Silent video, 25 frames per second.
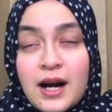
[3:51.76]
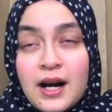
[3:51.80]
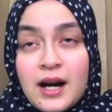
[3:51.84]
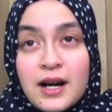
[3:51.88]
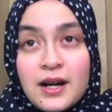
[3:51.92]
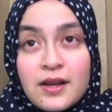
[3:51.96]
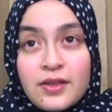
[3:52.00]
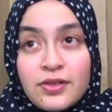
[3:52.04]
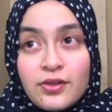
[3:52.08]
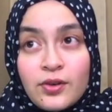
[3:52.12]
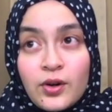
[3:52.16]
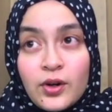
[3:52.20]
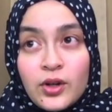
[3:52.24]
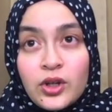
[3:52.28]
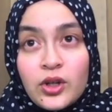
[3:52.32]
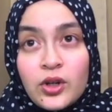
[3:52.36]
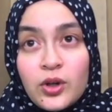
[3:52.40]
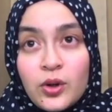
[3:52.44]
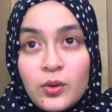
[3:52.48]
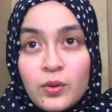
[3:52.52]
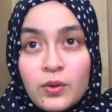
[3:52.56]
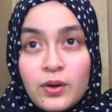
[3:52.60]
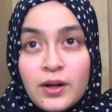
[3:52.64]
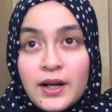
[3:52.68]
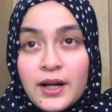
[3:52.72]
I thought, you
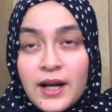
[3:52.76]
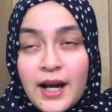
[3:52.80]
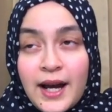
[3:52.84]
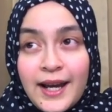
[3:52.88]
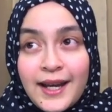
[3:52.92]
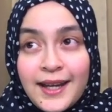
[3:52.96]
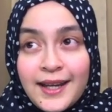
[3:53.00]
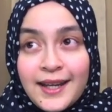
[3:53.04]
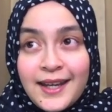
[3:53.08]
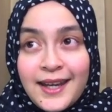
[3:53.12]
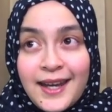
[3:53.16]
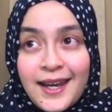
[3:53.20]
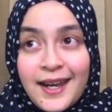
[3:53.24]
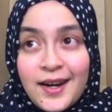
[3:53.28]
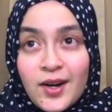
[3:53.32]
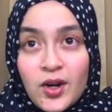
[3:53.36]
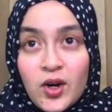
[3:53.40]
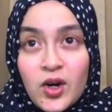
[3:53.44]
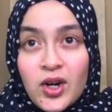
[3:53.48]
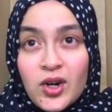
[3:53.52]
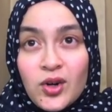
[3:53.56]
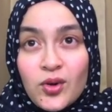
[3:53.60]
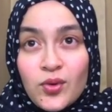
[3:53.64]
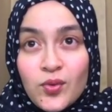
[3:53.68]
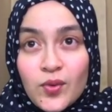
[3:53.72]
know what, I
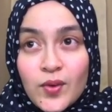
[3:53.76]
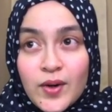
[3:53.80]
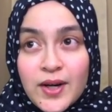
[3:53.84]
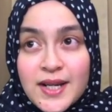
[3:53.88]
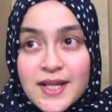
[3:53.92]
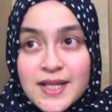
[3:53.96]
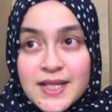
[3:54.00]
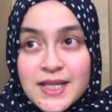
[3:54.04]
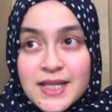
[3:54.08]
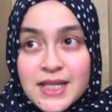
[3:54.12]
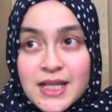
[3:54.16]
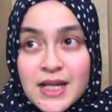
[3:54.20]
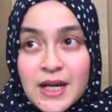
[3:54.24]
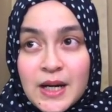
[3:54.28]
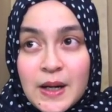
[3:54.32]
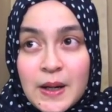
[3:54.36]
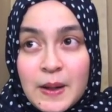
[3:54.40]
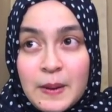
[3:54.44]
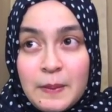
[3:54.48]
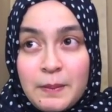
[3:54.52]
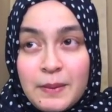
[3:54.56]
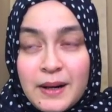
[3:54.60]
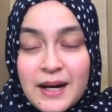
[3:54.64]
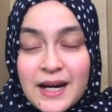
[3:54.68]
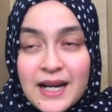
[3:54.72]
cannot risk
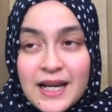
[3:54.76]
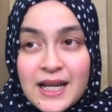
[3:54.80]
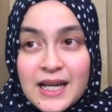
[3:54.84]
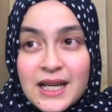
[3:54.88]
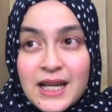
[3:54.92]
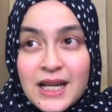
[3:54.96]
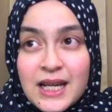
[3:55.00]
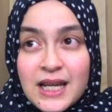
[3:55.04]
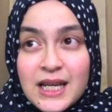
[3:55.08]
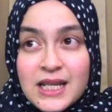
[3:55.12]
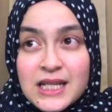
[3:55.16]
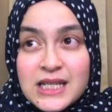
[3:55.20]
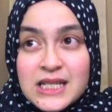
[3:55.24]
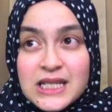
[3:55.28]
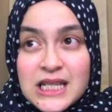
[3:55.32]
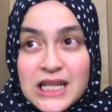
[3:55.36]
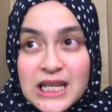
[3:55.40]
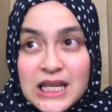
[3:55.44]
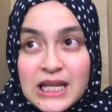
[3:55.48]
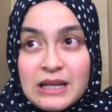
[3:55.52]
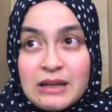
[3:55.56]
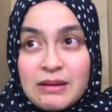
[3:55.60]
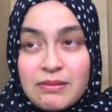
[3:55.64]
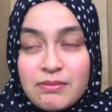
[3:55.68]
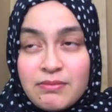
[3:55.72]
my
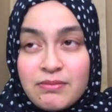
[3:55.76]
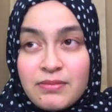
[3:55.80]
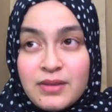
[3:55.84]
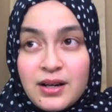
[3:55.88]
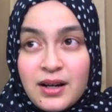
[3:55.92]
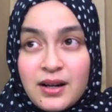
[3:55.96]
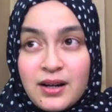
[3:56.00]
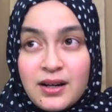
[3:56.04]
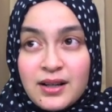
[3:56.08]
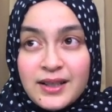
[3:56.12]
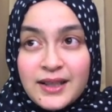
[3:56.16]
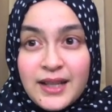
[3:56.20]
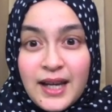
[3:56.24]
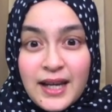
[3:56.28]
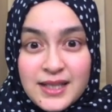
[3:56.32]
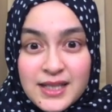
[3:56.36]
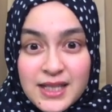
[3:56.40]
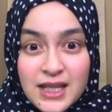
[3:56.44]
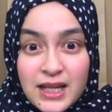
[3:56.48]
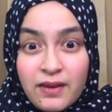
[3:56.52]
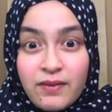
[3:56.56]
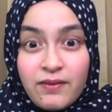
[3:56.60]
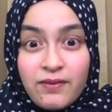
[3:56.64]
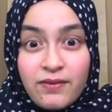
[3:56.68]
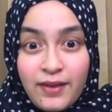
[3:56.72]
team
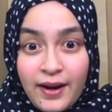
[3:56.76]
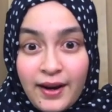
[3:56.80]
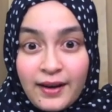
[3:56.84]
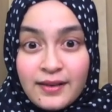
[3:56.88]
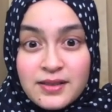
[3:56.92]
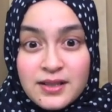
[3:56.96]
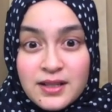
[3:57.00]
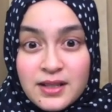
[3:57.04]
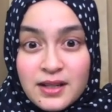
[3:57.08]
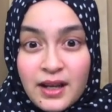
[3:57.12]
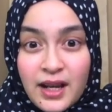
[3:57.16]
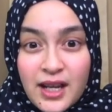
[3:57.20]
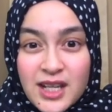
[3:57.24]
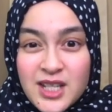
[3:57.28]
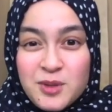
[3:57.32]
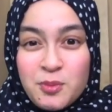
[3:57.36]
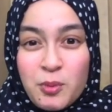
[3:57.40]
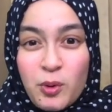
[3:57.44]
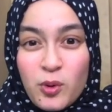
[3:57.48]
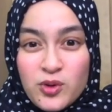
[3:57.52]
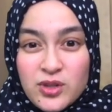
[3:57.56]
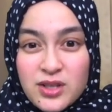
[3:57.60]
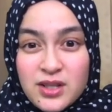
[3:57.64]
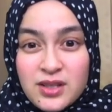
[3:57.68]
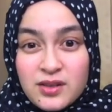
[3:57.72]
getting infected, like
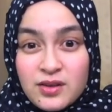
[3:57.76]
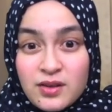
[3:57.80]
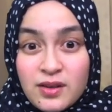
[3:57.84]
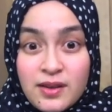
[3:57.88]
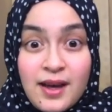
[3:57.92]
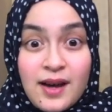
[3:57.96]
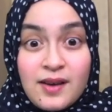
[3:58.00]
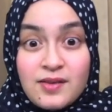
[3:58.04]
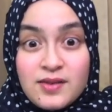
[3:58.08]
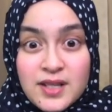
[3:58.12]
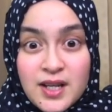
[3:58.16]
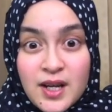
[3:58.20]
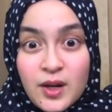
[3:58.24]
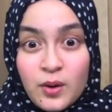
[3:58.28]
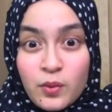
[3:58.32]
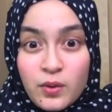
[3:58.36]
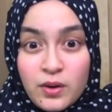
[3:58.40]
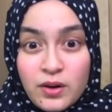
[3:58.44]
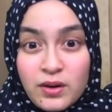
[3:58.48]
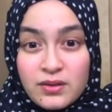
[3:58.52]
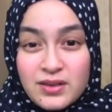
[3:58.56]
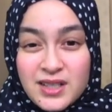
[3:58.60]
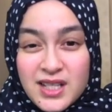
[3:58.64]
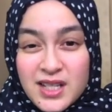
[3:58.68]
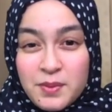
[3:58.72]
exposing to the outside
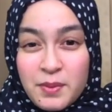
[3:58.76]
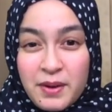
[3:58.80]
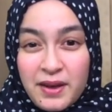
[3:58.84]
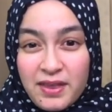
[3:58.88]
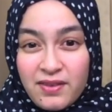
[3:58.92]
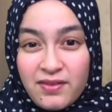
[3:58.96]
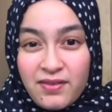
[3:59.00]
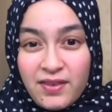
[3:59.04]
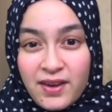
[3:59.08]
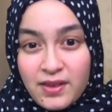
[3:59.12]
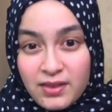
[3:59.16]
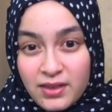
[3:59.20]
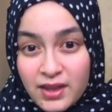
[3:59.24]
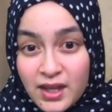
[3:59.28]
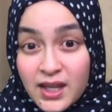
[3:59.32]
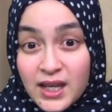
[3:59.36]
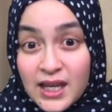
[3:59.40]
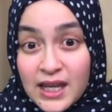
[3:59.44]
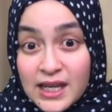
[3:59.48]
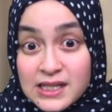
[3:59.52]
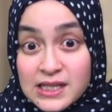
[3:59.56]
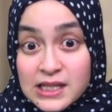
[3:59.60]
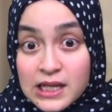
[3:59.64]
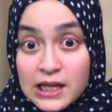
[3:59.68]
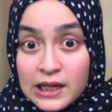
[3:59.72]
world, despite the fact that
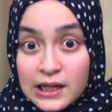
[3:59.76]
it's a